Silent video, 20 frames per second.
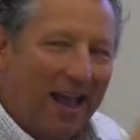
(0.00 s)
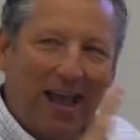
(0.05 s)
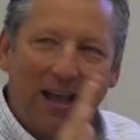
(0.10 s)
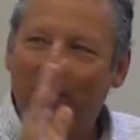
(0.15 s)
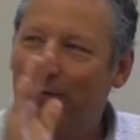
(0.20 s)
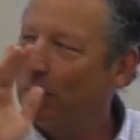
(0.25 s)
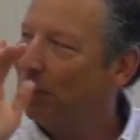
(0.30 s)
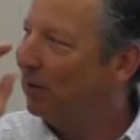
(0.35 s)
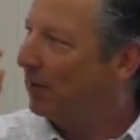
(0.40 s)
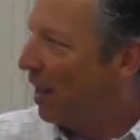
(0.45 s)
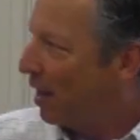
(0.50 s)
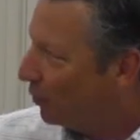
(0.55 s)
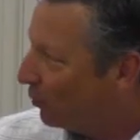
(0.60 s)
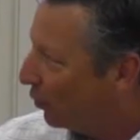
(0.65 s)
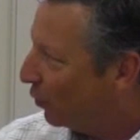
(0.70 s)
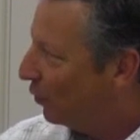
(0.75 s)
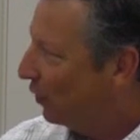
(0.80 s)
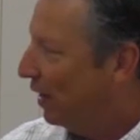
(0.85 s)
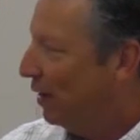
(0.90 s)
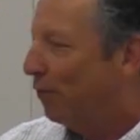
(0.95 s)
And so it's
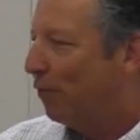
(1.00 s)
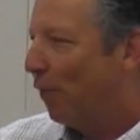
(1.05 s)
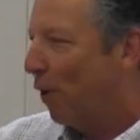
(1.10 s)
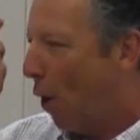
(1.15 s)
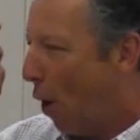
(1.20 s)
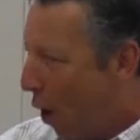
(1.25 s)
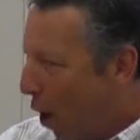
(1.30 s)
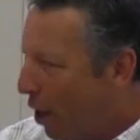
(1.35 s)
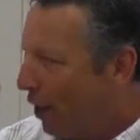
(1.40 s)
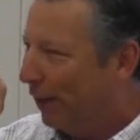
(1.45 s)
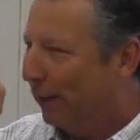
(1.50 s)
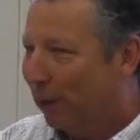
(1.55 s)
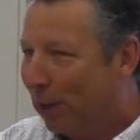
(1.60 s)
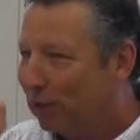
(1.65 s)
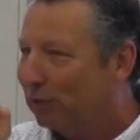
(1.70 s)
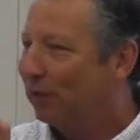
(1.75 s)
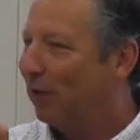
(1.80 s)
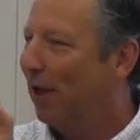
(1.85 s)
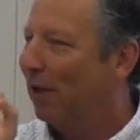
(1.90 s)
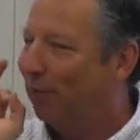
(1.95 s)
interesting for all, it
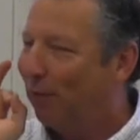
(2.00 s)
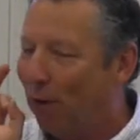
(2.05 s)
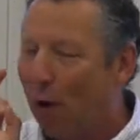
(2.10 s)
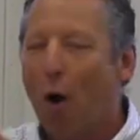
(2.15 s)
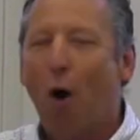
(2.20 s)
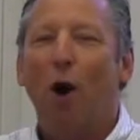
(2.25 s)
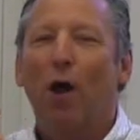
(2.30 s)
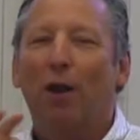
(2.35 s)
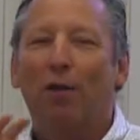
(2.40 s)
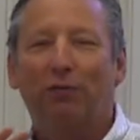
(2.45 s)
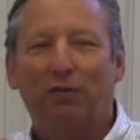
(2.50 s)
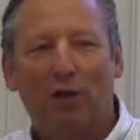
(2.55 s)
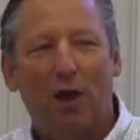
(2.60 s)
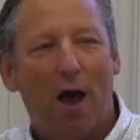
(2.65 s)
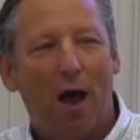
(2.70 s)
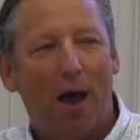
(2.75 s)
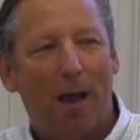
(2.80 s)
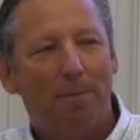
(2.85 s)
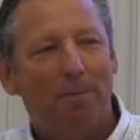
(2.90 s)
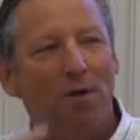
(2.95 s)
looks like for all of
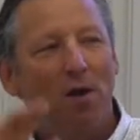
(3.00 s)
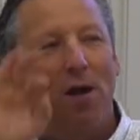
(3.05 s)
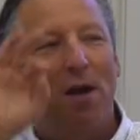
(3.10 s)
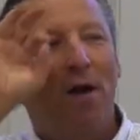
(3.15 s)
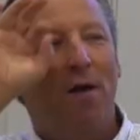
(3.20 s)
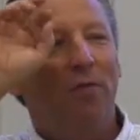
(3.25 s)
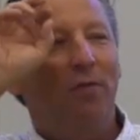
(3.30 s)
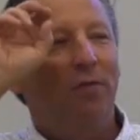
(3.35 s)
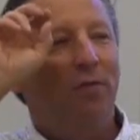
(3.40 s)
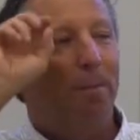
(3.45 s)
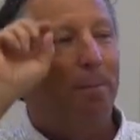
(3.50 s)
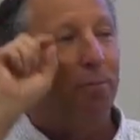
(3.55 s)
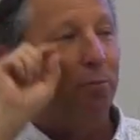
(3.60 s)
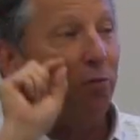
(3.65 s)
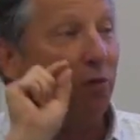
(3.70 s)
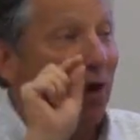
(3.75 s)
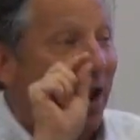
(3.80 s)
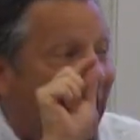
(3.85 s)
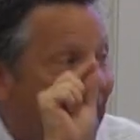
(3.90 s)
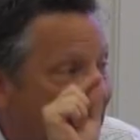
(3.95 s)
time, the
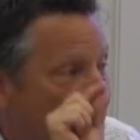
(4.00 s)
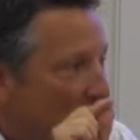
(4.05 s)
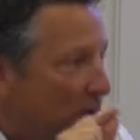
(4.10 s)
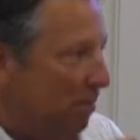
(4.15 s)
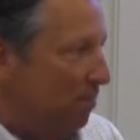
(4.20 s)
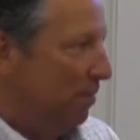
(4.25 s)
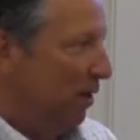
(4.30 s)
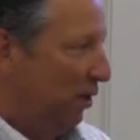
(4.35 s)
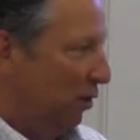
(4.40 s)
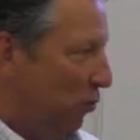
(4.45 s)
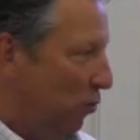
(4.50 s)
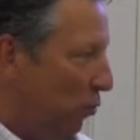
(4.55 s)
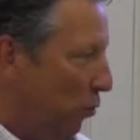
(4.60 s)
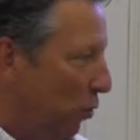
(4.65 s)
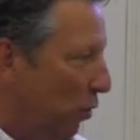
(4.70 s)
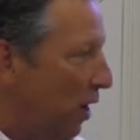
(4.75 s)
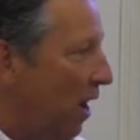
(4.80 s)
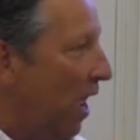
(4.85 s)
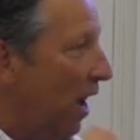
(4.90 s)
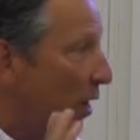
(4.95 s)
brain would
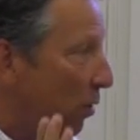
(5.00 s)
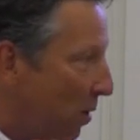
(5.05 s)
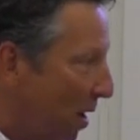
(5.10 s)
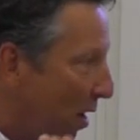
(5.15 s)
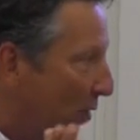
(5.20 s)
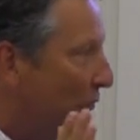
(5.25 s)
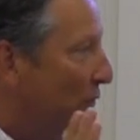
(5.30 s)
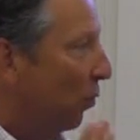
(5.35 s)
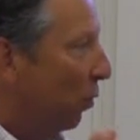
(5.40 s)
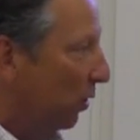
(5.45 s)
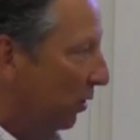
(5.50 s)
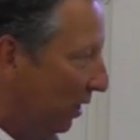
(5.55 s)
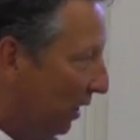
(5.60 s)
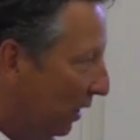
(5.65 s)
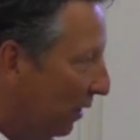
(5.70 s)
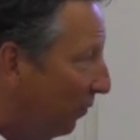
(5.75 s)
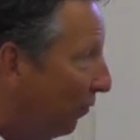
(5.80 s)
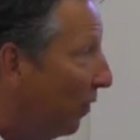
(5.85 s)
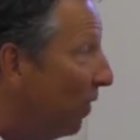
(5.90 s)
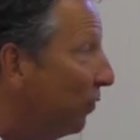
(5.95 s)
mature at around
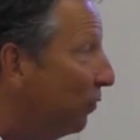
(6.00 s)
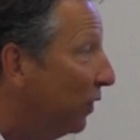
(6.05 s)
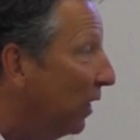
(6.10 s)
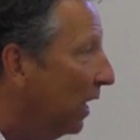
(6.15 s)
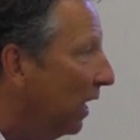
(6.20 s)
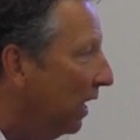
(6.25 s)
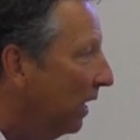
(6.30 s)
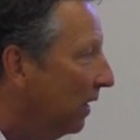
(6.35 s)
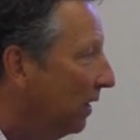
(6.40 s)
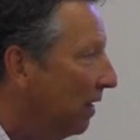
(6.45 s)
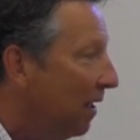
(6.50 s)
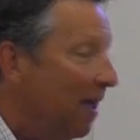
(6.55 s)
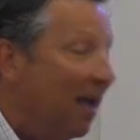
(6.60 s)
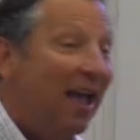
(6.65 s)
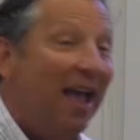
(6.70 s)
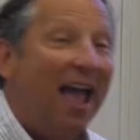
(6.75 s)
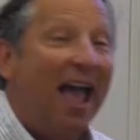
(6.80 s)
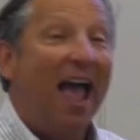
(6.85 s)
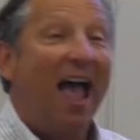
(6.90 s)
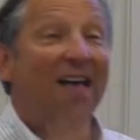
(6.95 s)
14 to 15,
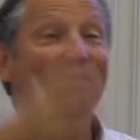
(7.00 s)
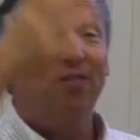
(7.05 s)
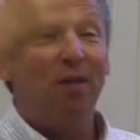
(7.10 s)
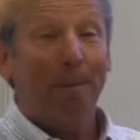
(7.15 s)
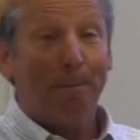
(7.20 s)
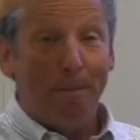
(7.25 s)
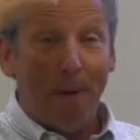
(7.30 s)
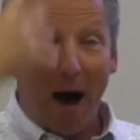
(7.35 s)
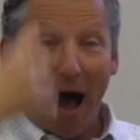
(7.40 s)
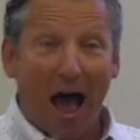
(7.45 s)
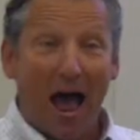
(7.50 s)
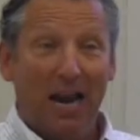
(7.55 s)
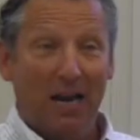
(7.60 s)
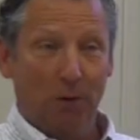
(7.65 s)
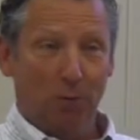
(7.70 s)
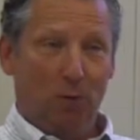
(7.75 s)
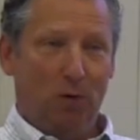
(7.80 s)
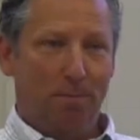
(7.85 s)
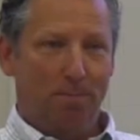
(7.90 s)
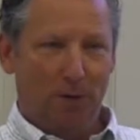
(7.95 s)
and the
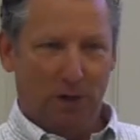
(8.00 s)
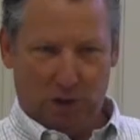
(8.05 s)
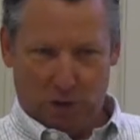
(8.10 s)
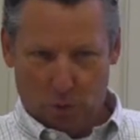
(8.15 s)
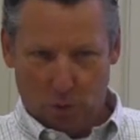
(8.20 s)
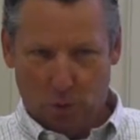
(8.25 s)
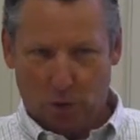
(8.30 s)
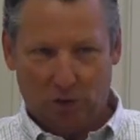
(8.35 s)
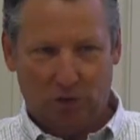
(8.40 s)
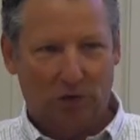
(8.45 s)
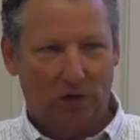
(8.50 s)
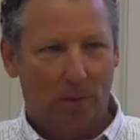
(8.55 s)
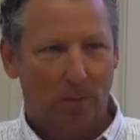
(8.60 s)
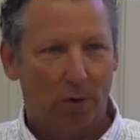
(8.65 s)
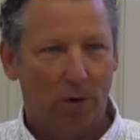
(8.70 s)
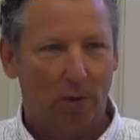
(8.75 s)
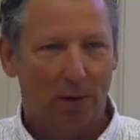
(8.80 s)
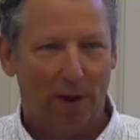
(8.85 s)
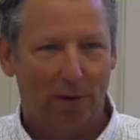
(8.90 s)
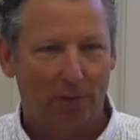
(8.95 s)
body would mature
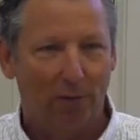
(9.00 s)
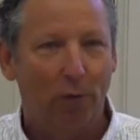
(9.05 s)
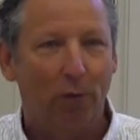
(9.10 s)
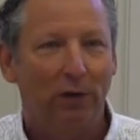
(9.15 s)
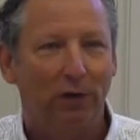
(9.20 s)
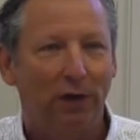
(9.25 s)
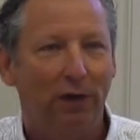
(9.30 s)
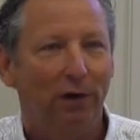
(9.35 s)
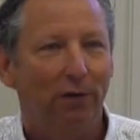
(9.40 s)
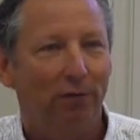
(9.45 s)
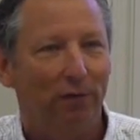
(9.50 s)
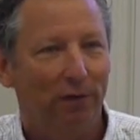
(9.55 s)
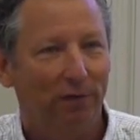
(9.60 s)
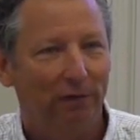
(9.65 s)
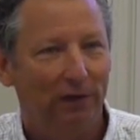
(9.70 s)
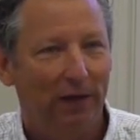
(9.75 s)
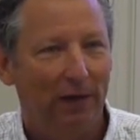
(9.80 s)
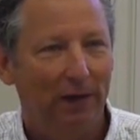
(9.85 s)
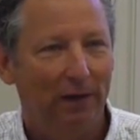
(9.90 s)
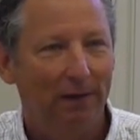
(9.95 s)
somewhere around 14 or
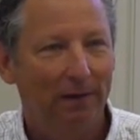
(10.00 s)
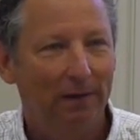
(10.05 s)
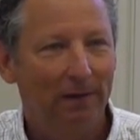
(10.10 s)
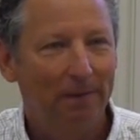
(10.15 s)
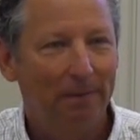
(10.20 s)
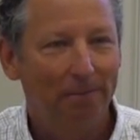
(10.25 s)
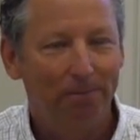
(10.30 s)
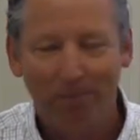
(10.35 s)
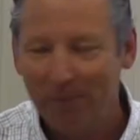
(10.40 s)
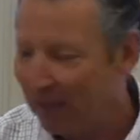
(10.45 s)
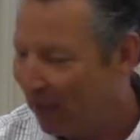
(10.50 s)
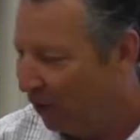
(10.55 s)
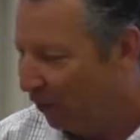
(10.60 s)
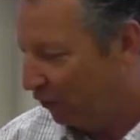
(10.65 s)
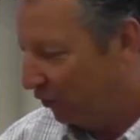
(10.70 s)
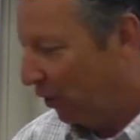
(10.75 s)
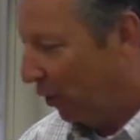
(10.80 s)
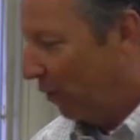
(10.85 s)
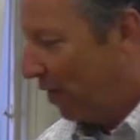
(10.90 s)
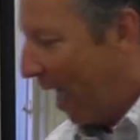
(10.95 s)
15.
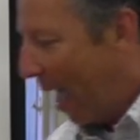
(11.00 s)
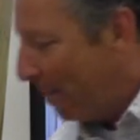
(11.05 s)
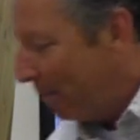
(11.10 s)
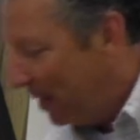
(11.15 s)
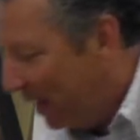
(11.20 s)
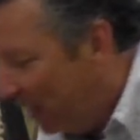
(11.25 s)
So that